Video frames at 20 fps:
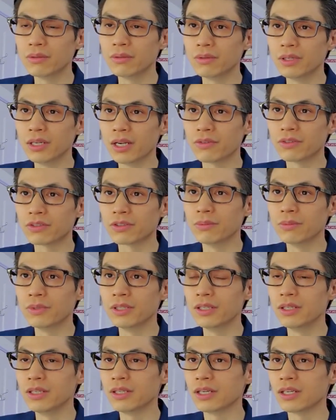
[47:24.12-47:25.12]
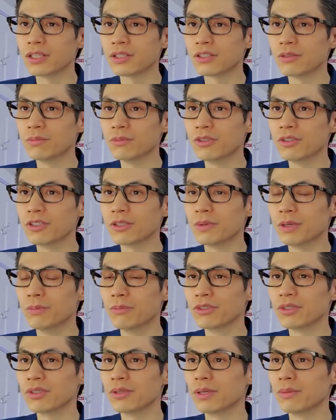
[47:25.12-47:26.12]
We have so many customers,
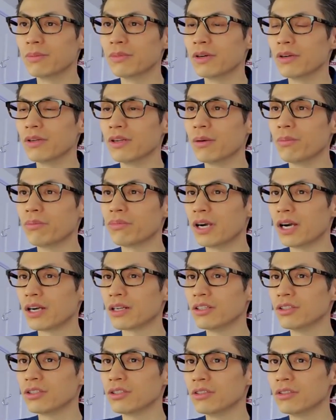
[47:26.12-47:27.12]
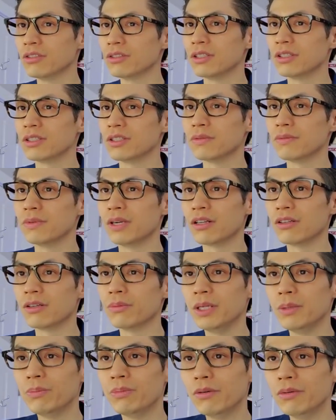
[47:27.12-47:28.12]
but most of them are not practitioners. It's just
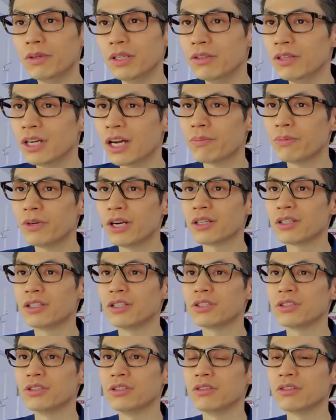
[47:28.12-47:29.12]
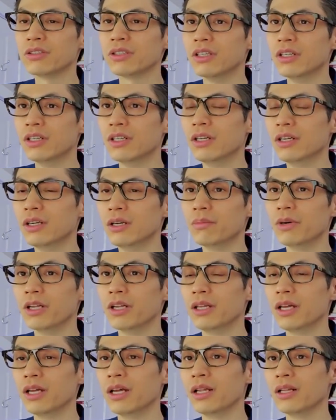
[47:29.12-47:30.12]
regular people. We do have practitioners,
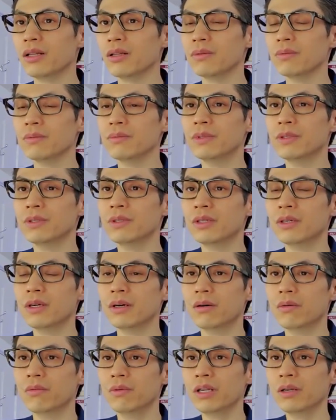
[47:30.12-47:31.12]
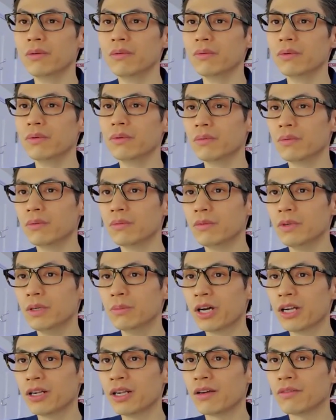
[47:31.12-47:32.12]
but then we
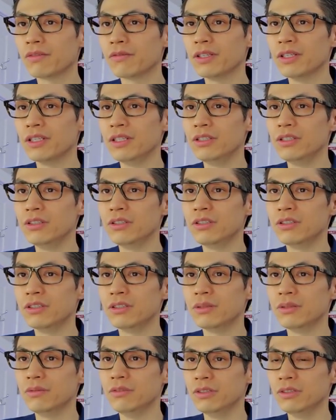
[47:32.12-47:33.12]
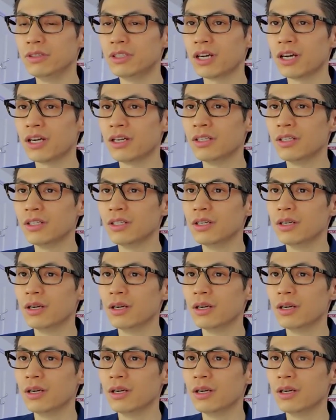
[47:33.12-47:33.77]
might have one in Utah.